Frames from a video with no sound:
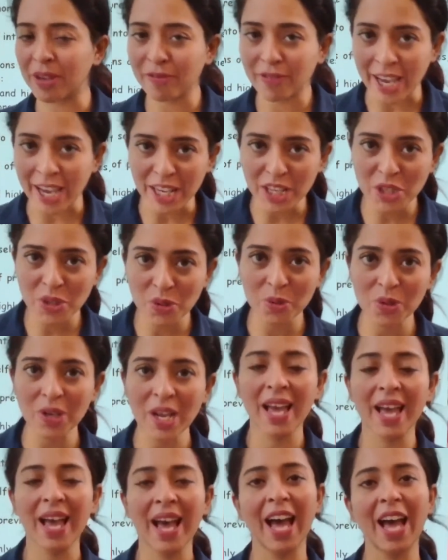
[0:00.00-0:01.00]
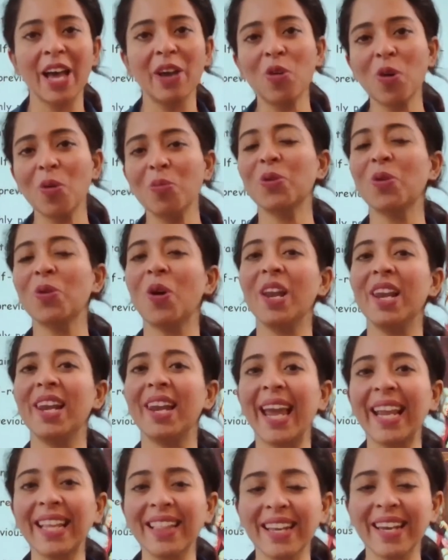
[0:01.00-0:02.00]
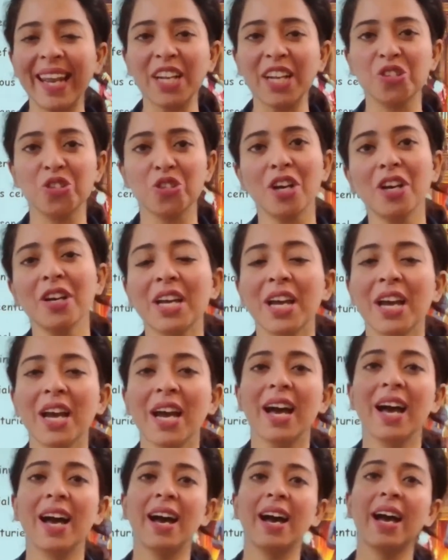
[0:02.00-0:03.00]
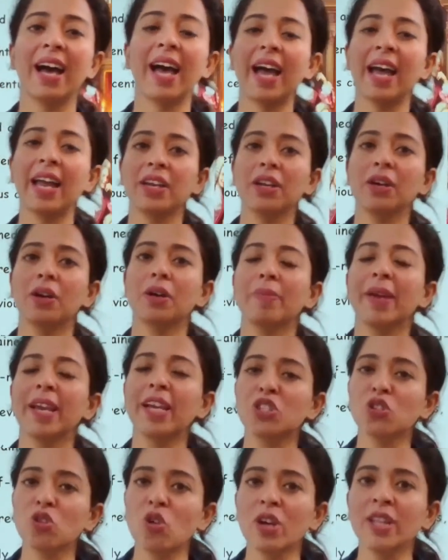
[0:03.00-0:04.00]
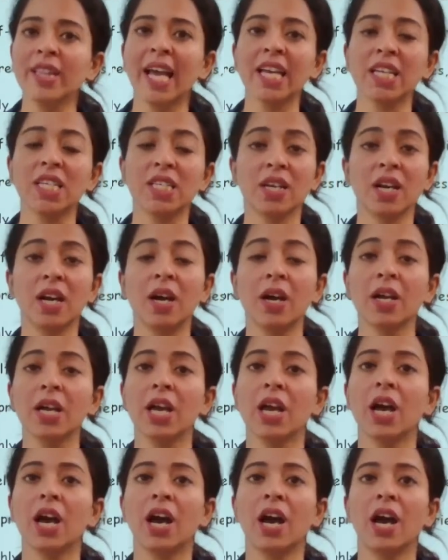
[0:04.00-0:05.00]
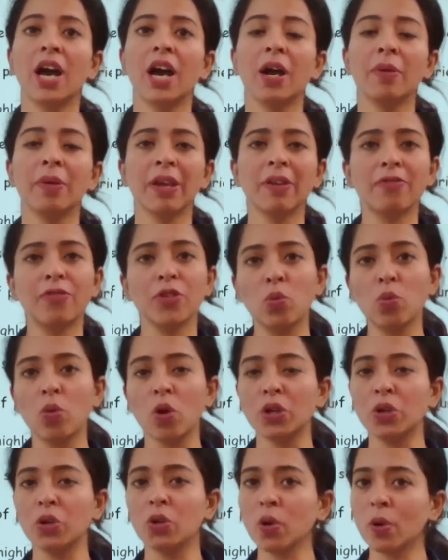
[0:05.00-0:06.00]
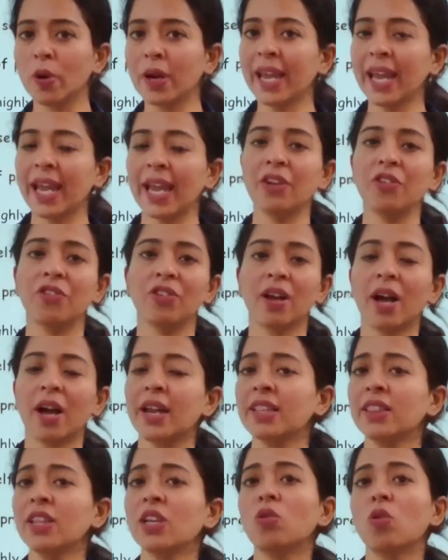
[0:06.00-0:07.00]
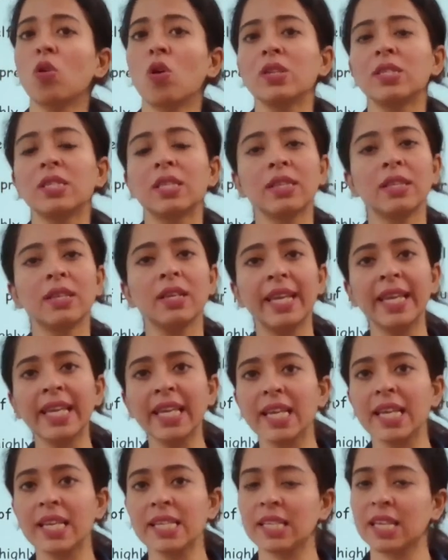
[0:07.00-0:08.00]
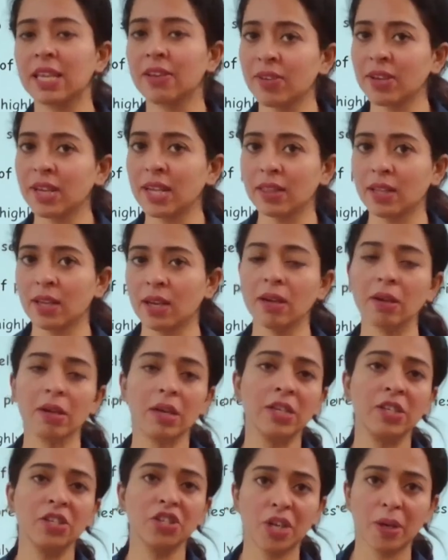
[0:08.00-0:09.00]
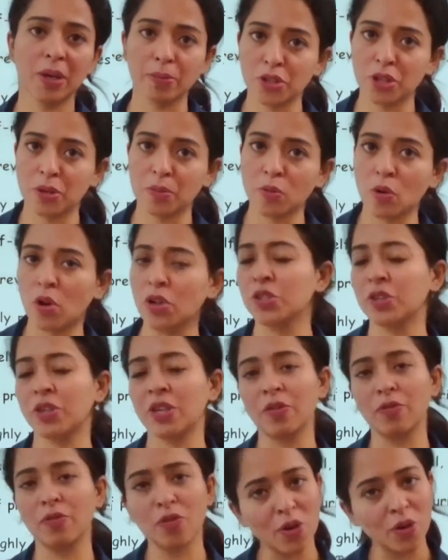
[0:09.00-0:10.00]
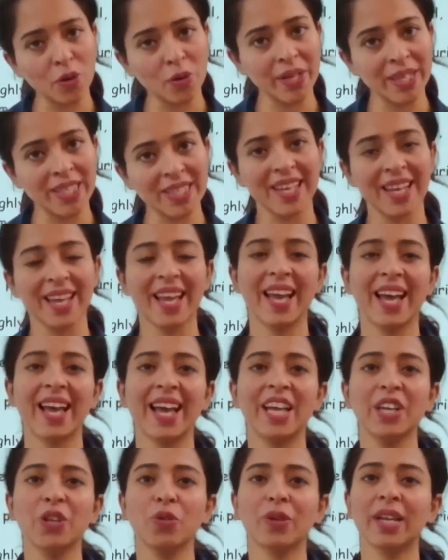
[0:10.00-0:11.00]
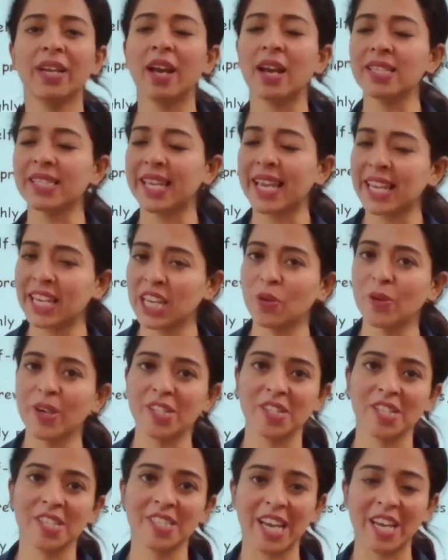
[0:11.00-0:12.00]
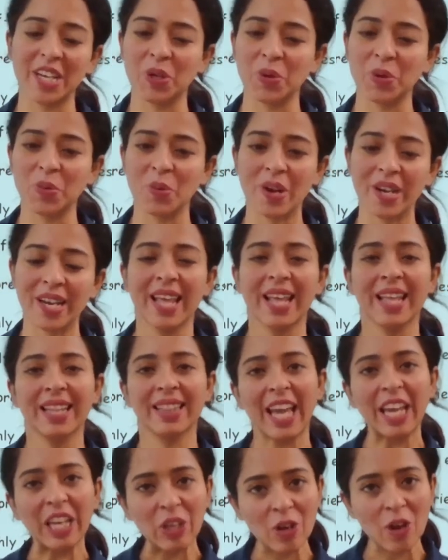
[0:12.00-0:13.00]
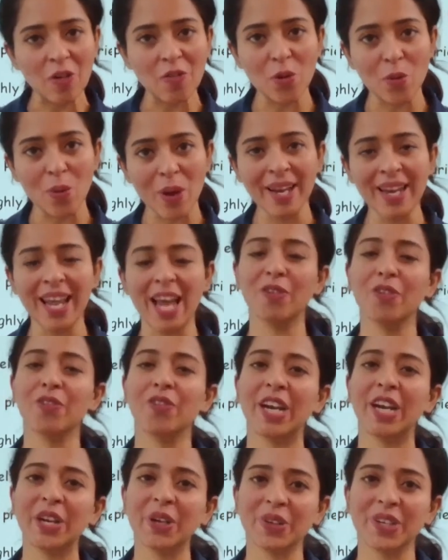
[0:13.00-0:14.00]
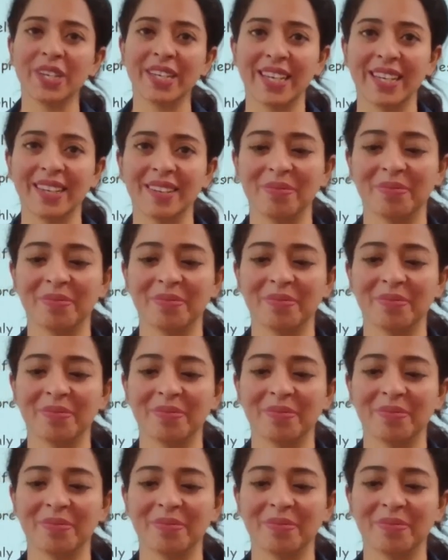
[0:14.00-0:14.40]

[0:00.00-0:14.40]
very soon. I hope you all like the lecture, and make sure that if you want to go ahead regarding the course, the link is given in the description box. You can follow it and you can ask any questions that you want. Thank you everyone. Have a very good day.